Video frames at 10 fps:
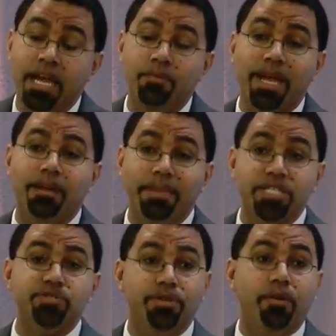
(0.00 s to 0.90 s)
And we've got to make
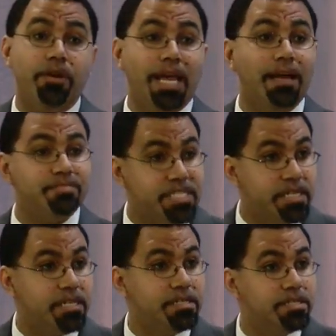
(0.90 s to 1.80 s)
sure there aren't
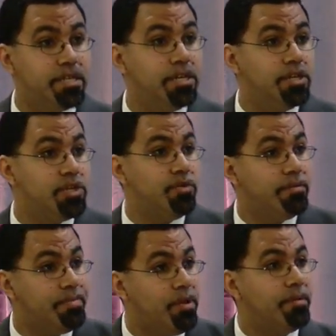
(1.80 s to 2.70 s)
obstacles to
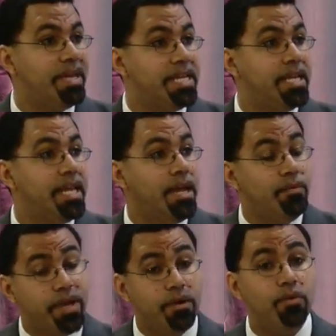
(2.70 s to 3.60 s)
employment.
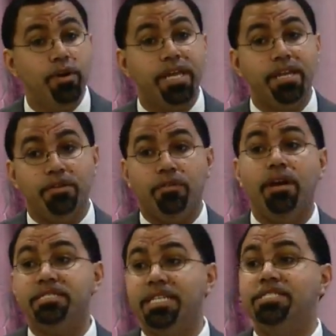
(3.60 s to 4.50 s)
And we are working in a
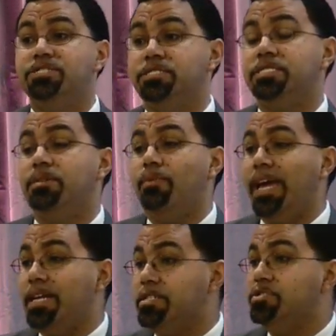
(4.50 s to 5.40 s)
cross-agency
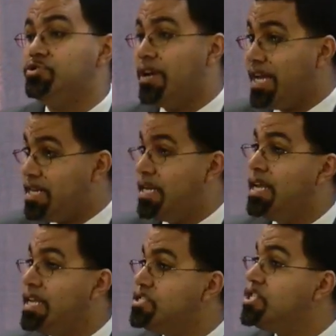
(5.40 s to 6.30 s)
way to try and
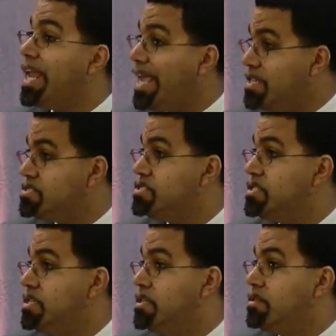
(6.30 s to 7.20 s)
change
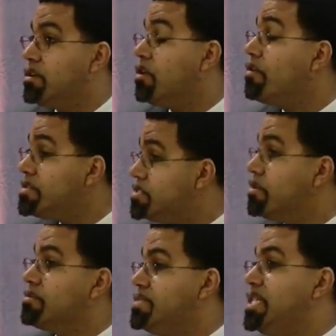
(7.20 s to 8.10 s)
the current
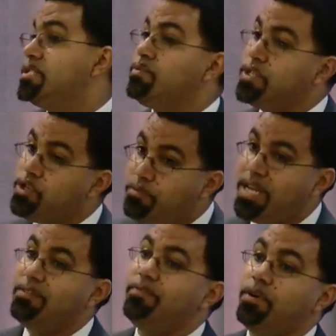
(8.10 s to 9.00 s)
circumstance where too
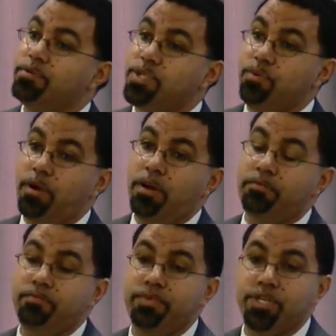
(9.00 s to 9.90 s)
many folks who
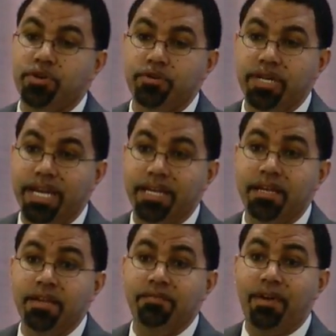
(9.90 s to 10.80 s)
are returning
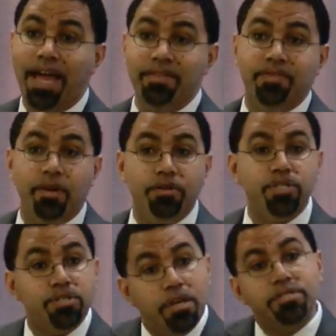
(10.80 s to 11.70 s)
find that there are
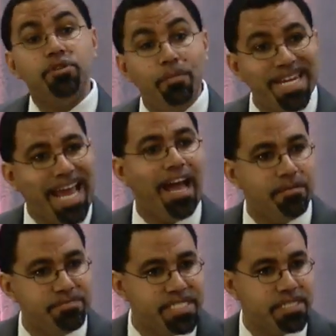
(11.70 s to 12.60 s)
so many
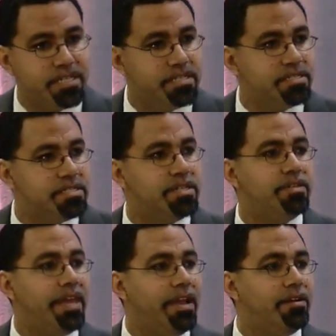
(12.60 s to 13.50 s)
obstacles to
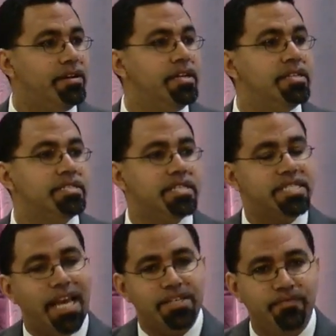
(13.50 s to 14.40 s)
their
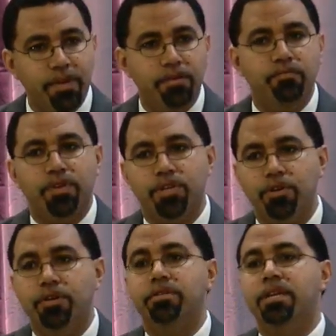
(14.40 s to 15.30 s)
successful
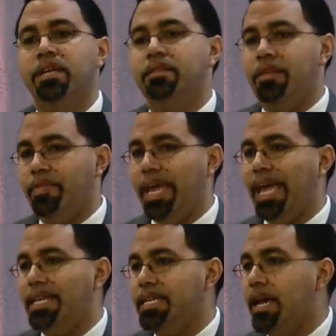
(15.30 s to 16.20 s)
return that they
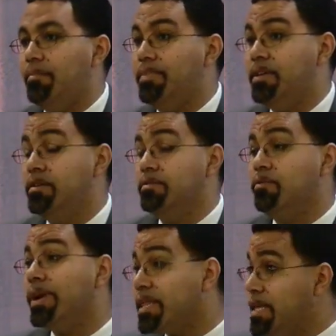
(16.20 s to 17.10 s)
end up
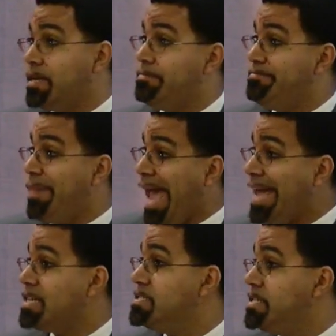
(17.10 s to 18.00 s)
quickly
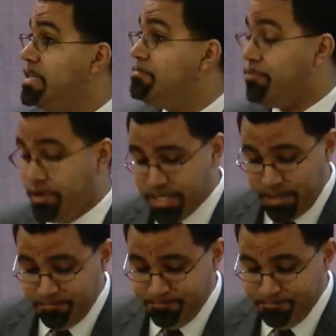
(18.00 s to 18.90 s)
back in
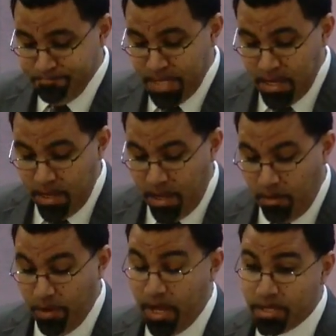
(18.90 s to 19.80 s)
prison.
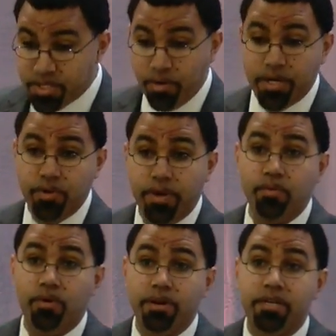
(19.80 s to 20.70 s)
We also are doing
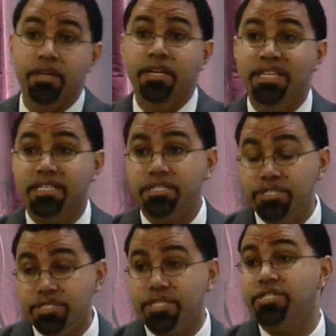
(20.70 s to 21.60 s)
work to
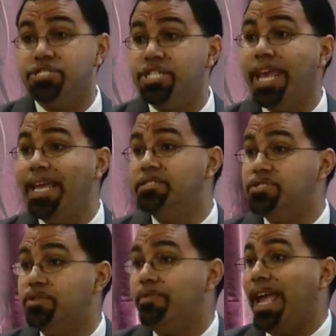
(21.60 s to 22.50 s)

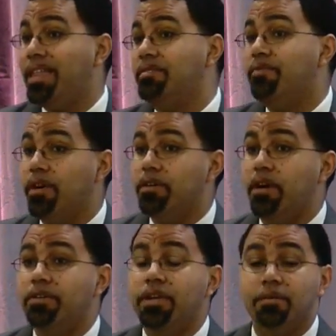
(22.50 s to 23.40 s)
change the reality for
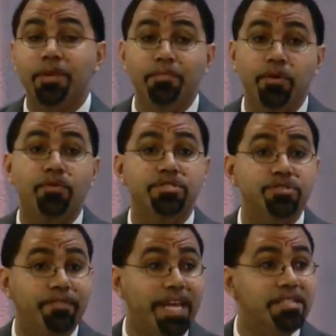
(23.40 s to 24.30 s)
our young people who are in
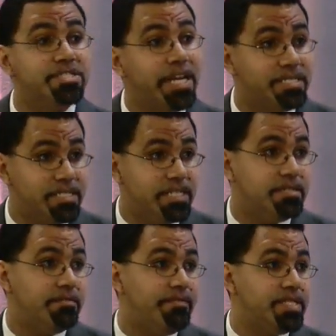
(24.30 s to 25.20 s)
juvenile
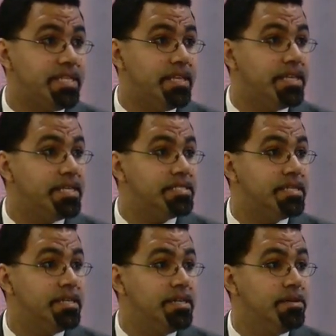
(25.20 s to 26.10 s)
justice facilities.
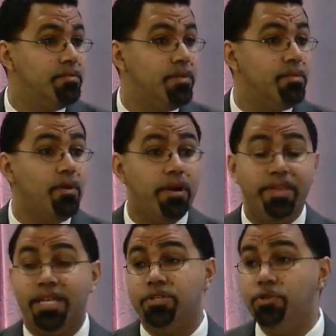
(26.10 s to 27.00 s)
We worry
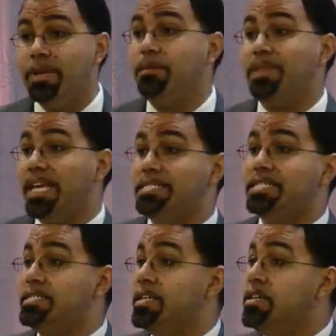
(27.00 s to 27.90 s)
that in too many
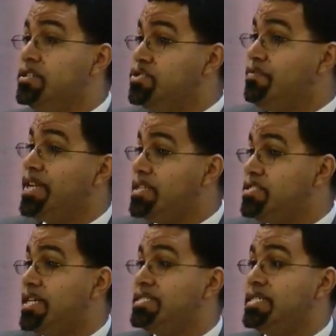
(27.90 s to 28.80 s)
places, juvenile
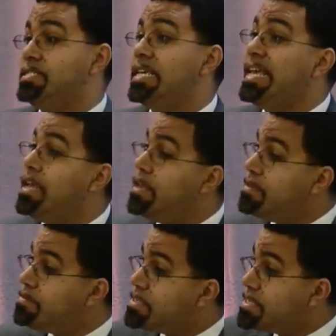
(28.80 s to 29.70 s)
justice
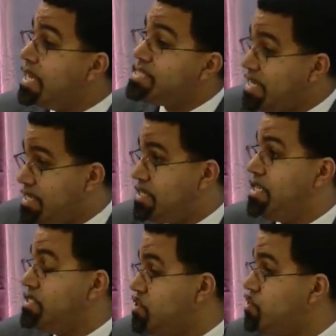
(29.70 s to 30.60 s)
doesn't
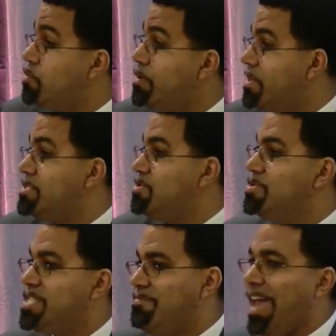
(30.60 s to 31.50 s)
ensure that
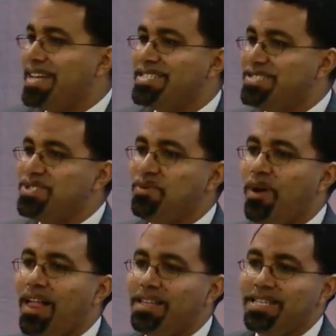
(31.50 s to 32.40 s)
students have access to
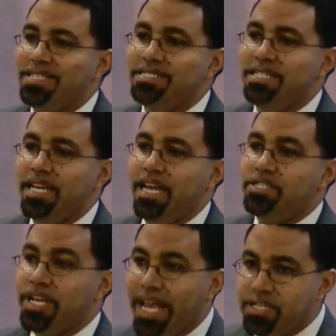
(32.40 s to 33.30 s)
quality
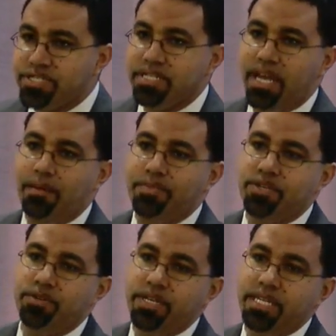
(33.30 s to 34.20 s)
educational
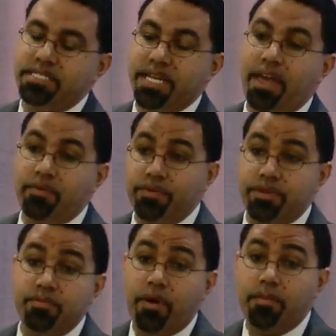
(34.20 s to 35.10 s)
opportunities. Together with
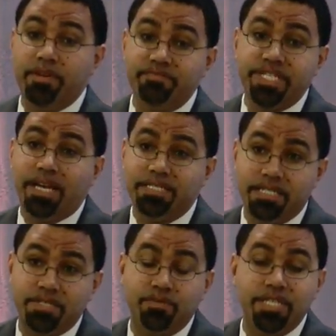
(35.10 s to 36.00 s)
the Department of
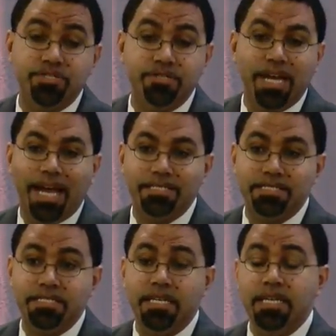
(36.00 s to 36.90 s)
Justice, we issued
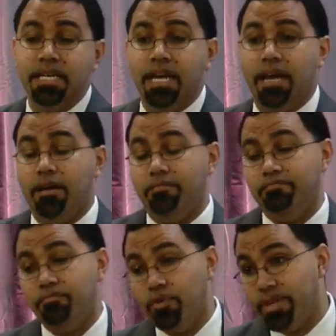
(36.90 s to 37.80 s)
guidance more